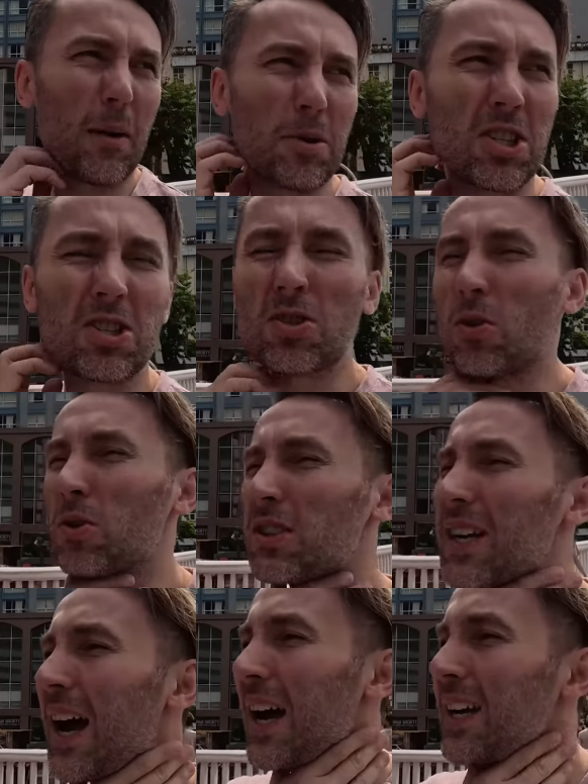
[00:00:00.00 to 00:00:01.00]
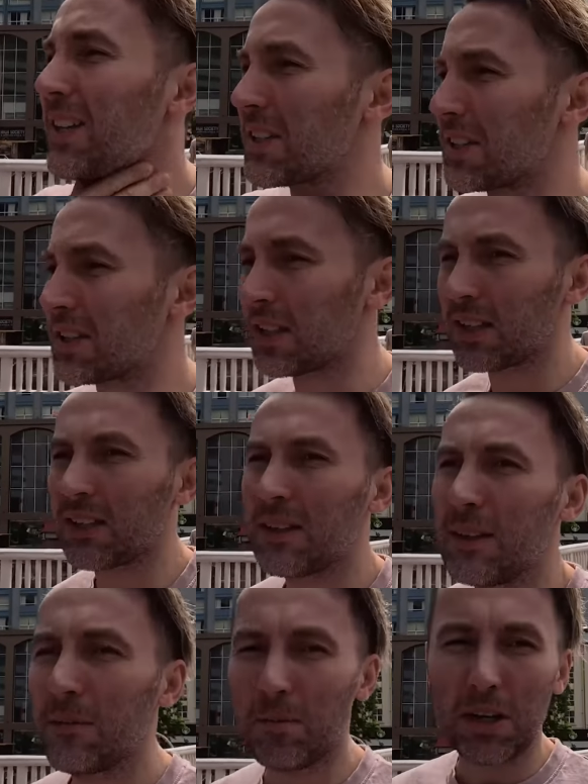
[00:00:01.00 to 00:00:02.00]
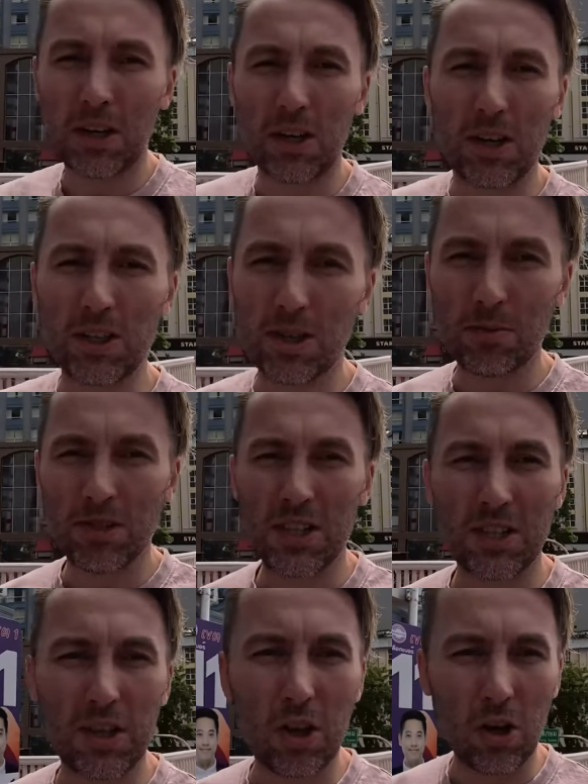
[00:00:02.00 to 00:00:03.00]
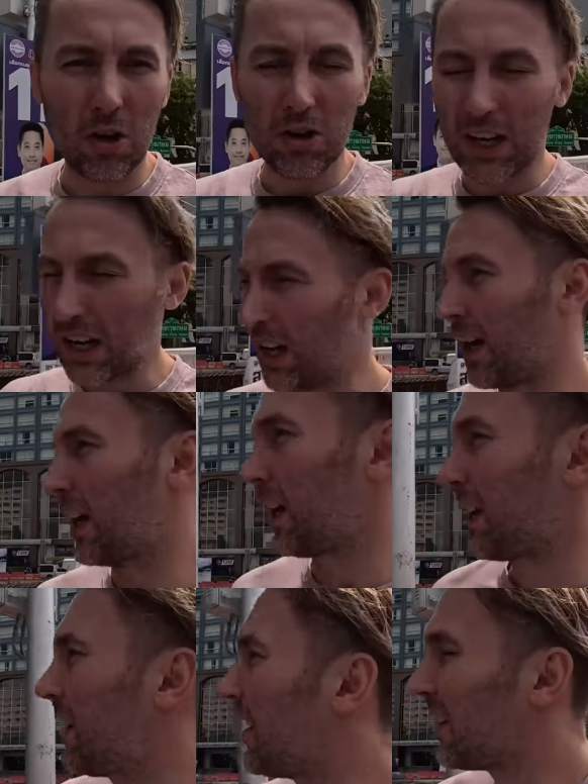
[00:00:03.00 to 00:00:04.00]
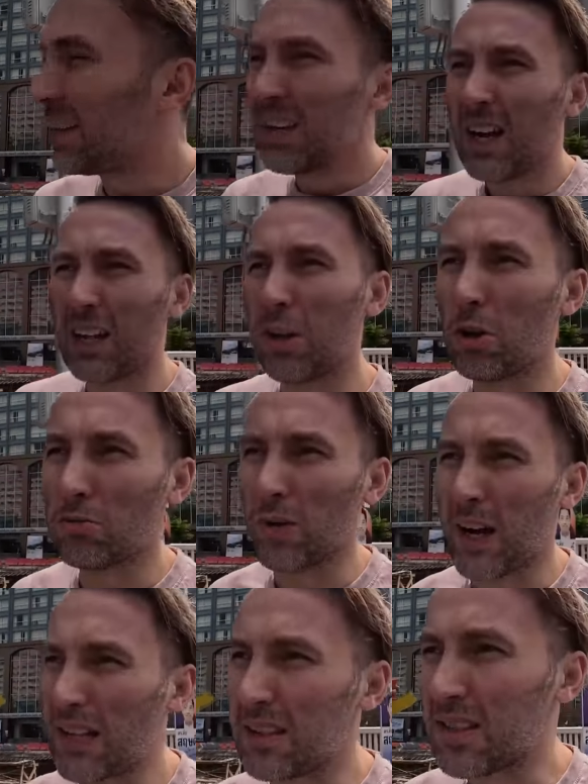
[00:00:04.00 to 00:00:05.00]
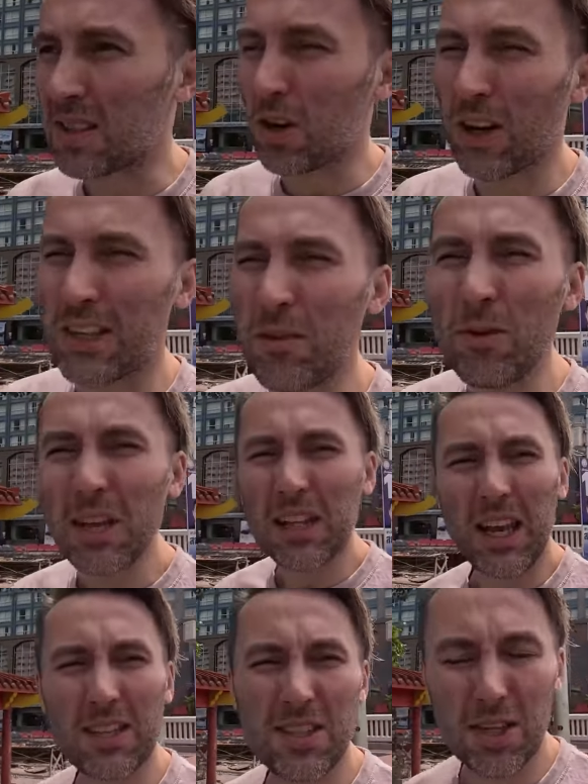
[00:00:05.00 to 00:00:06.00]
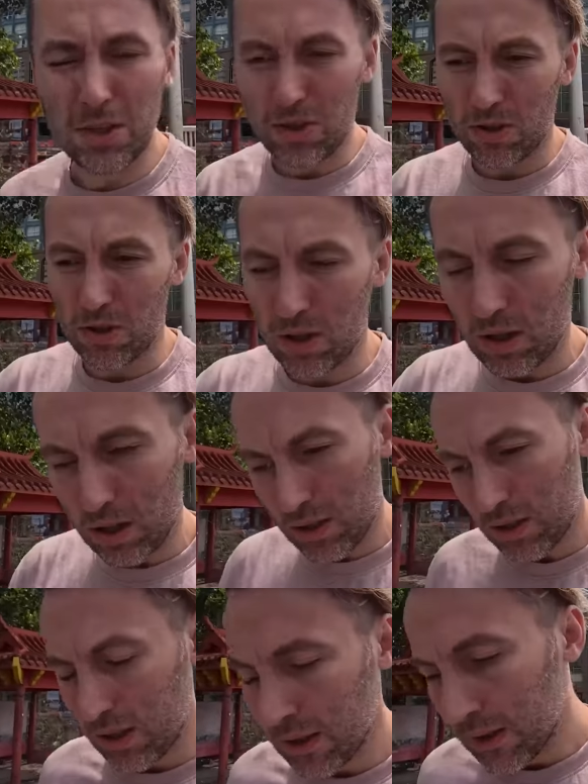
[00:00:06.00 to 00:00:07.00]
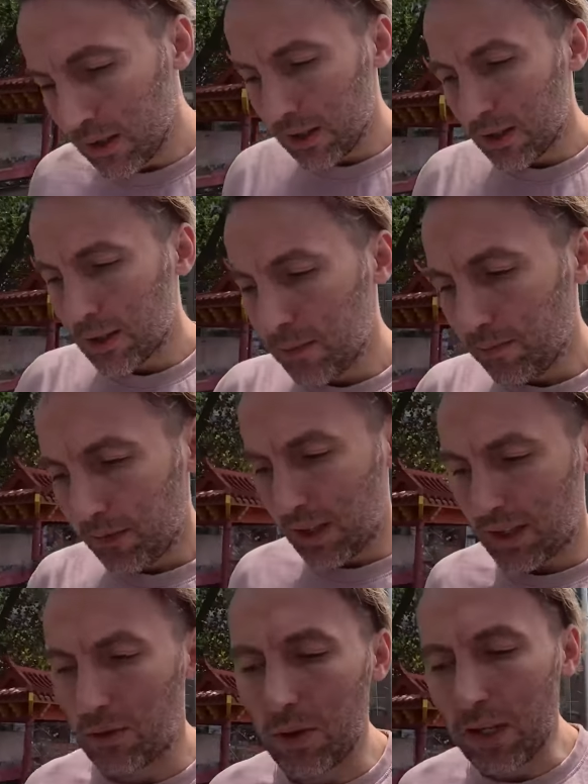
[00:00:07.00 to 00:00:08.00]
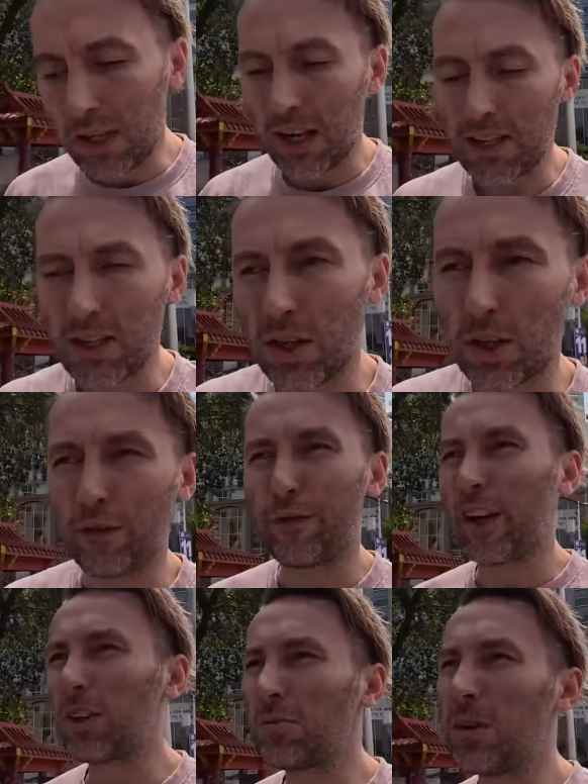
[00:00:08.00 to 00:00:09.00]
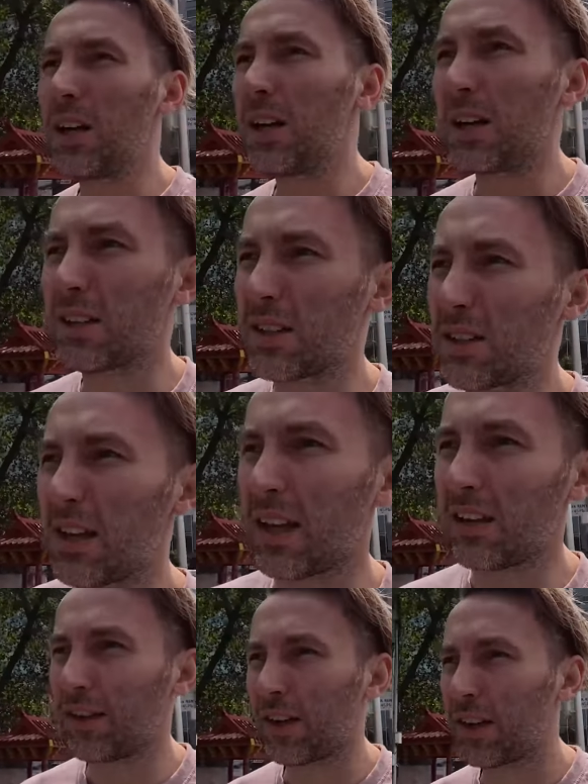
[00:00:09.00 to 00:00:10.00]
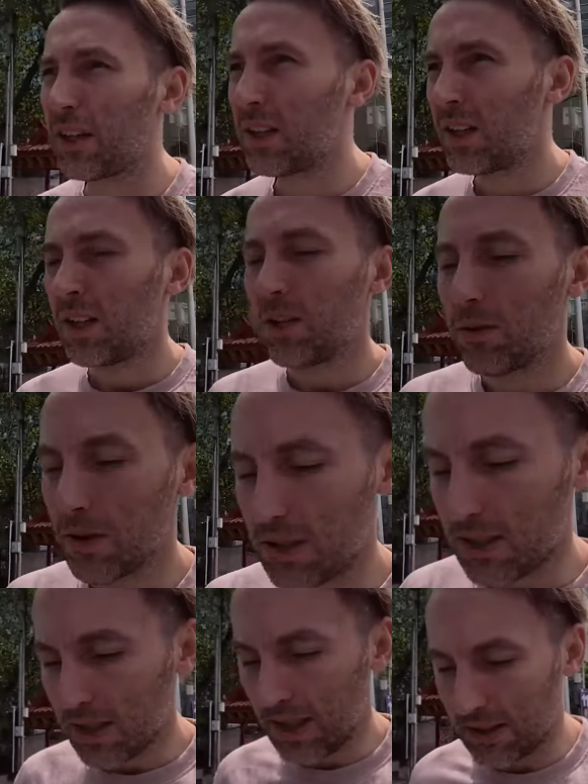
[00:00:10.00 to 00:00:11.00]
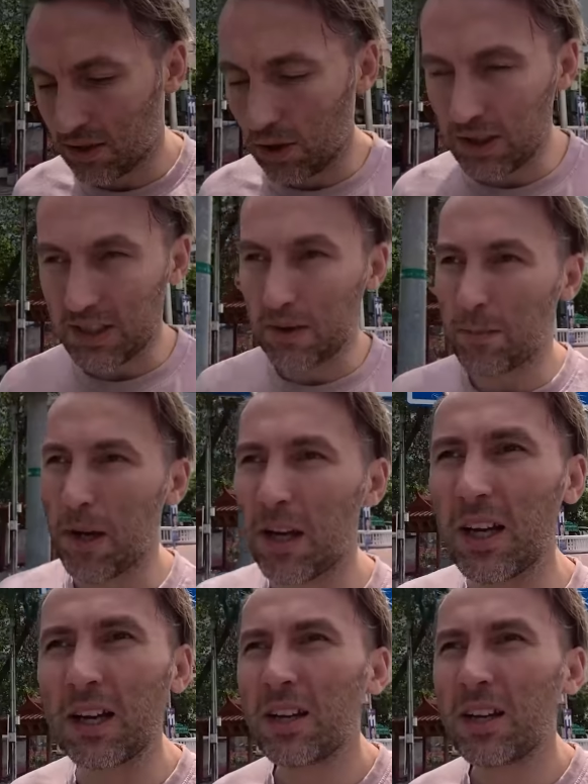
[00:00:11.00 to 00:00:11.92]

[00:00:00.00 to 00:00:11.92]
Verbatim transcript: I was so tired because it was such a long uh, a long ride so I didn't really get to I didn't really get to film I just kind of was exhausted but